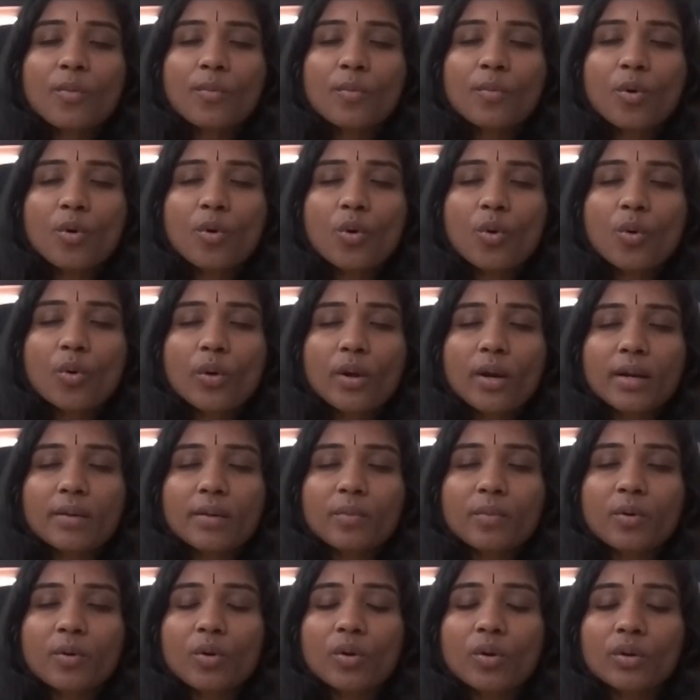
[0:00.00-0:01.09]
more and
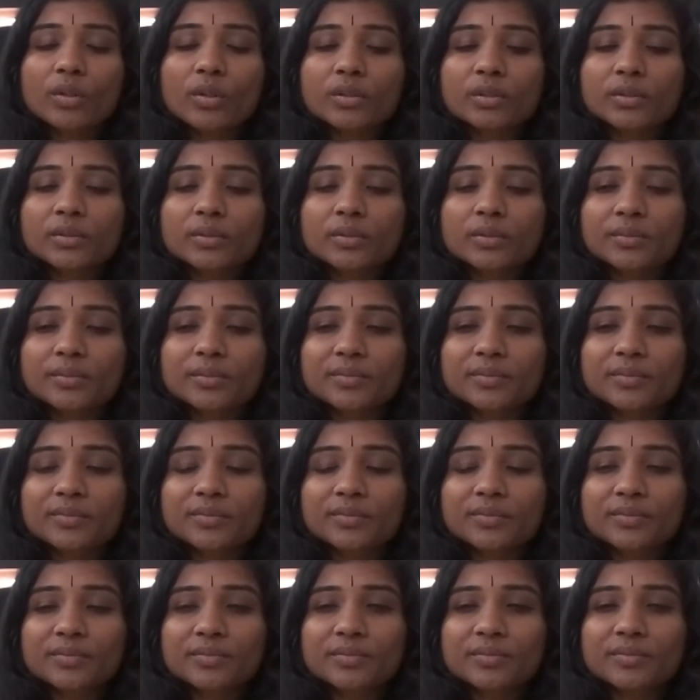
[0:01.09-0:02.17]
more,
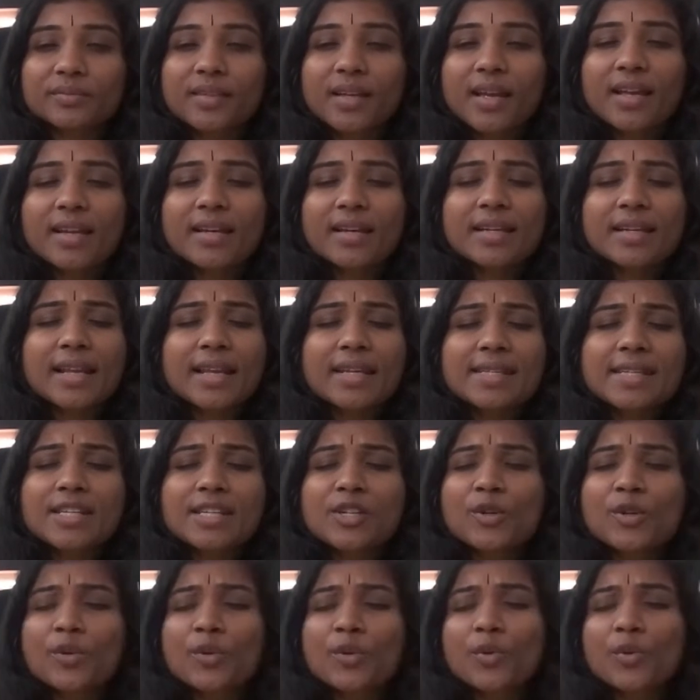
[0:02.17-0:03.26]
and let
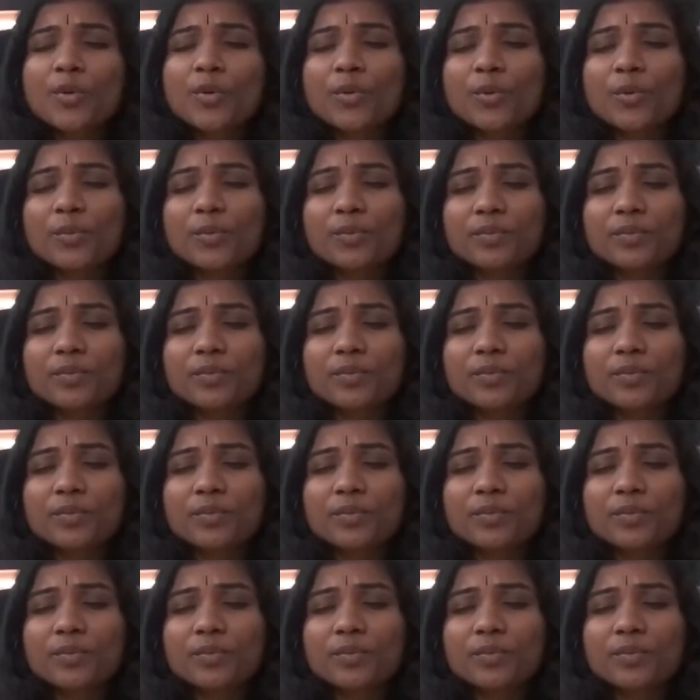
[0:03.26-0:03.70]
it grow.